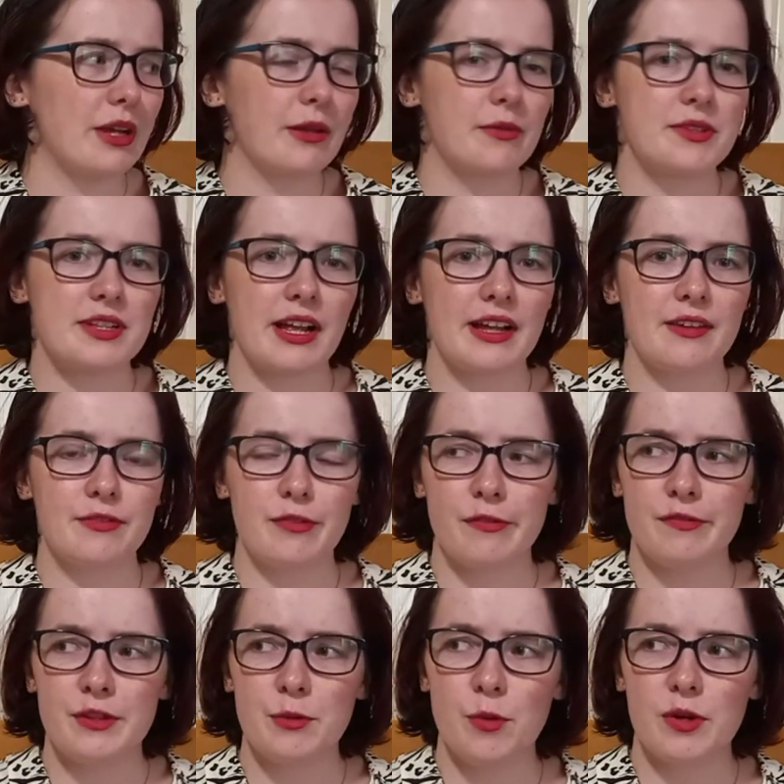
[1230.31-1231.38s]
It was like
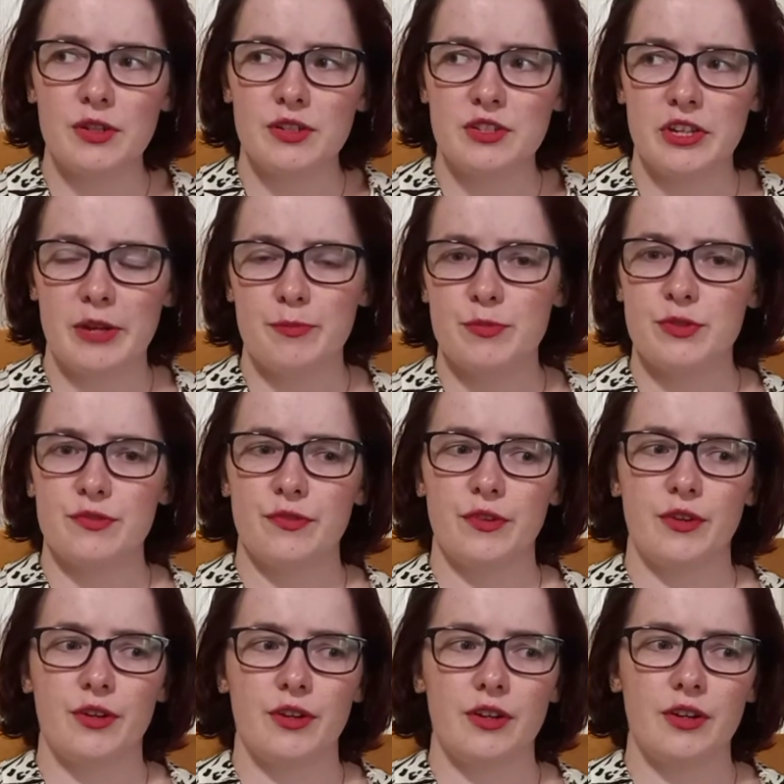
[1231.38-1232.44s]
51 tips
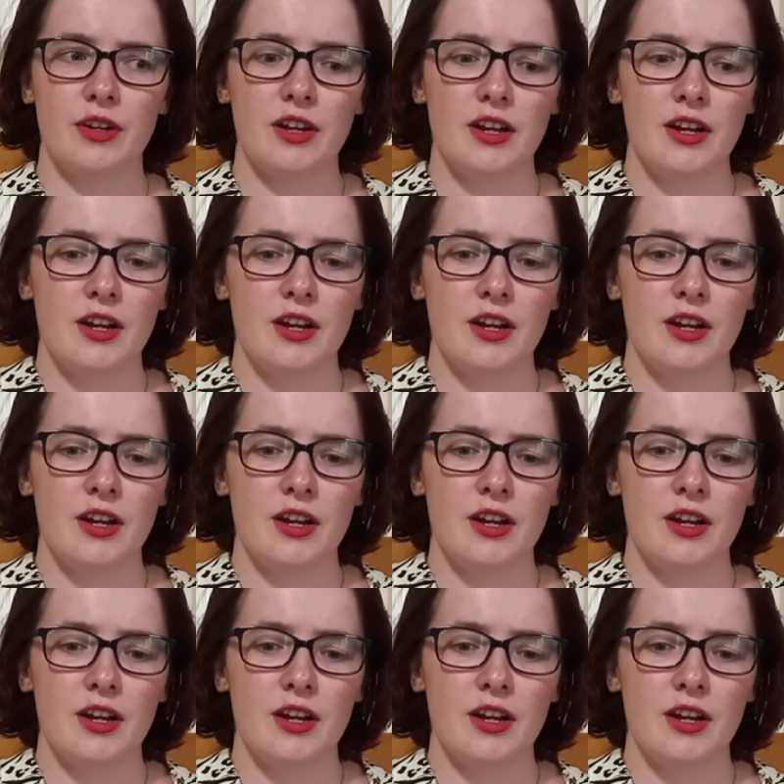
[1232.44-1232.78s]
for